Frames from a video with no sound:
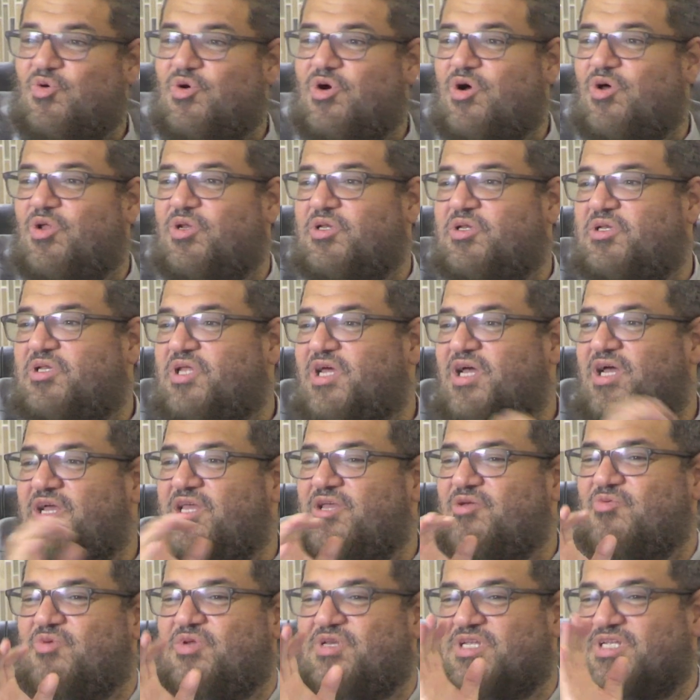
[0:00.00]

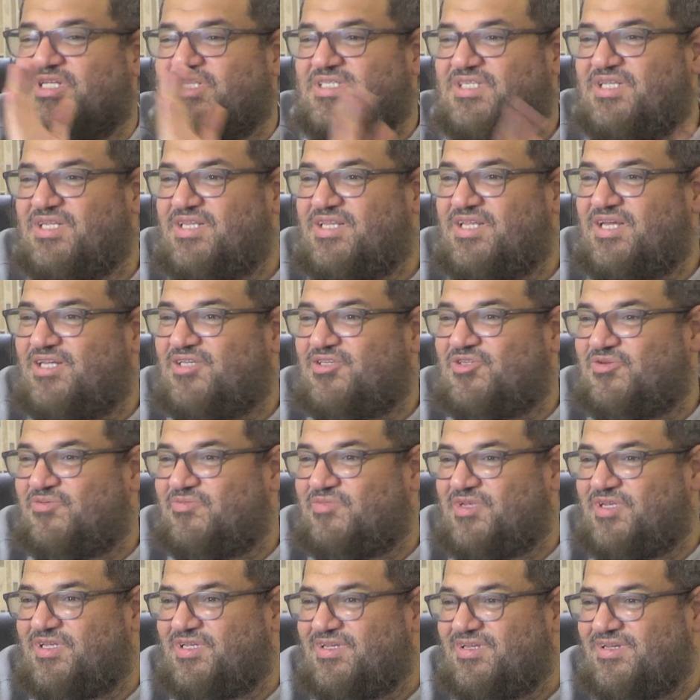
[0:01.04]
Wallahi, when he said that to
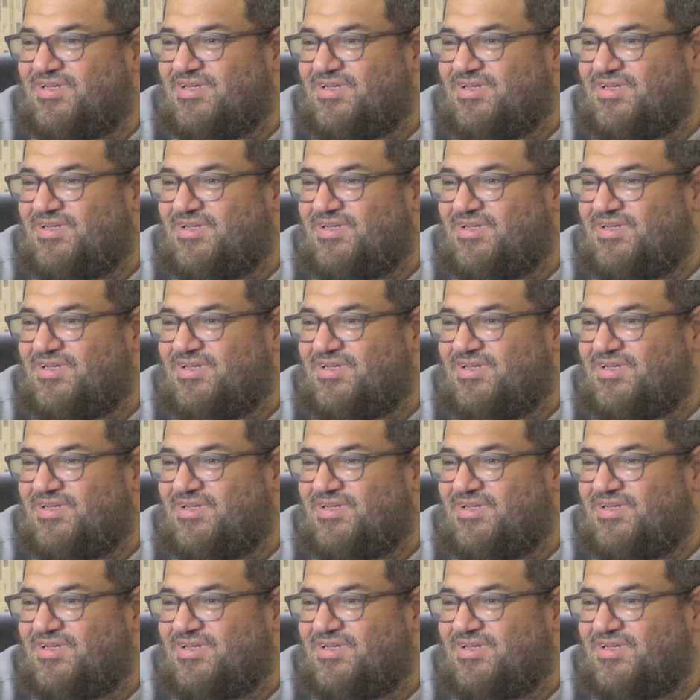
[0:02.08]
me,